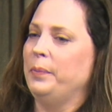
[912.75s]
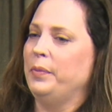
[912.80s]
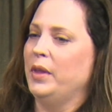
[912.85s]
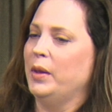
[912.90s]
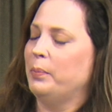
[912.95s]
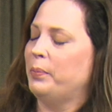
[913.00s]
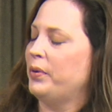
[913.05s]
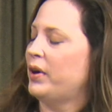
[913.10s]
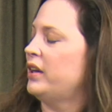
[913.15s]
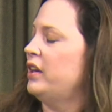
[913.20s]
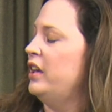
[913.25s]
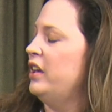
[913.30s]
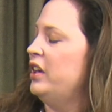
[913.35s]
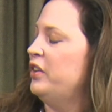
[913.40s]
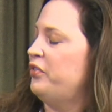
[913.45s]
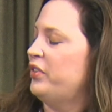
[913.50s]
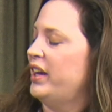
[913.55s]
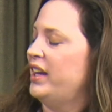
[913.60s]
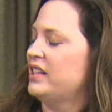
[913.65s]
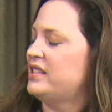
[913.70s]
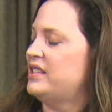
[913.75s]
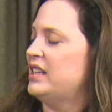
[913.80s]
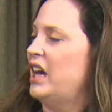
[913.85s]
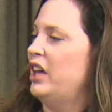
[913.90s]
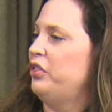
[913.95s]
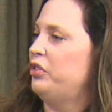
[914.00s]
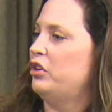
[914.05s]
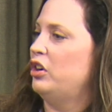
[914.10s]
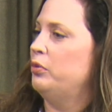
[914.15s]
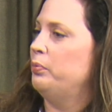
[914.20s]
But if I had
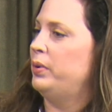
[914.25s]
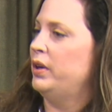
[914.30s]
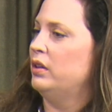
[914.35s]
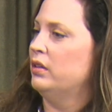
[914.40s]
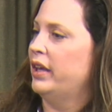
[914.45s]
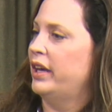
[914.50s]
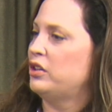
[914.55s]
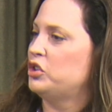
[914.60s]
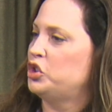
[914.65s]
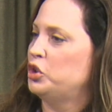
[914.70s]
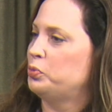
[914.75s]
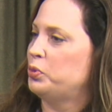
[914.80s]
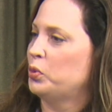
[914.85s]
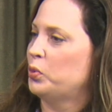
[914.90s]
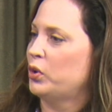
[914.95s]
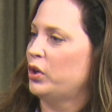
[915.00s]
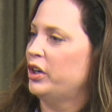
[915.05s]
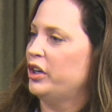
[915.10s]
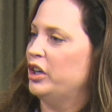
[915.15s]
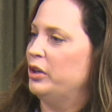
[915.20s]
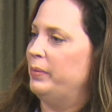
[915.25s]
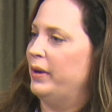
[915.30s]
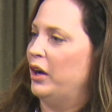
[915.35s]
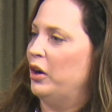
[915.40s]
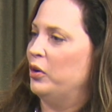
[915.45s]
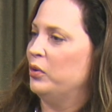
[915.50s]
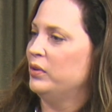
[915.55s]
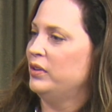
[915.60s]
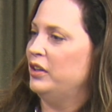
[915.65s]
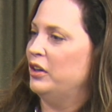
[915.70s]
sat there and been like super worried
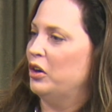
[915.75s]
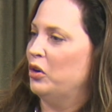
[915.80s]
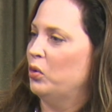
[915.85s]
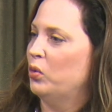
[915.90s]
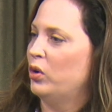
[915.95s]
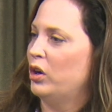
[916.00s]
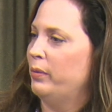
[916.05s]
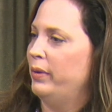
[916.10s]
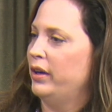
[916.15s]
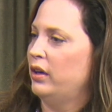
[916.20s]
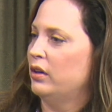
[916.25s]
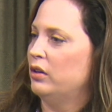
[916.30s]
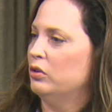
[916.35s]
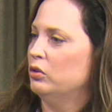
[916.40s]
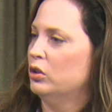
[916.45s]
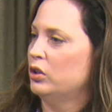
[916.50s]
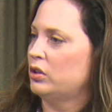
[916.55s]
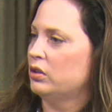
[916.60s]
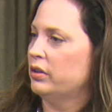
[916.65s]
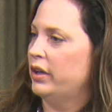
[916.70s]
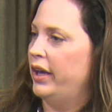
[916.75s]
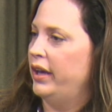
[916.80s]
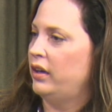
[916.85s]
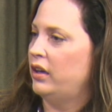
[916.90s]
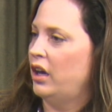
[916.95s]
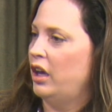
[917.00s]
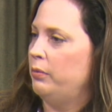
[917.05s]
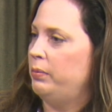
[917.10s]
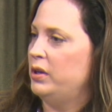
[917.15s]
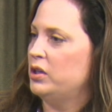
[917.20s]
about, what am I going to look like,
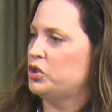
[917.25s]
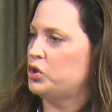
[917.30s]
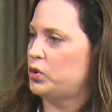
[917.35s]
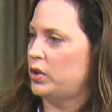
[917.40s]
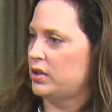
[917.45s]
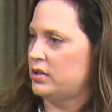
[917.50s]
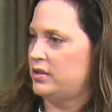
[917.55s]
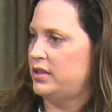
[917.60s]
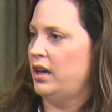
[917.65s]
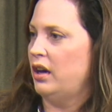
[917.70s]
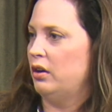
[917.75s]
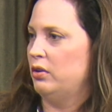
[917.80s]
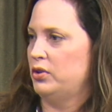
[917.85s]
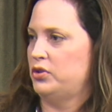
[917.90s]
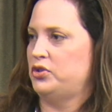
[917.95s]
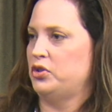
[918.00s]
I'd be stressed out.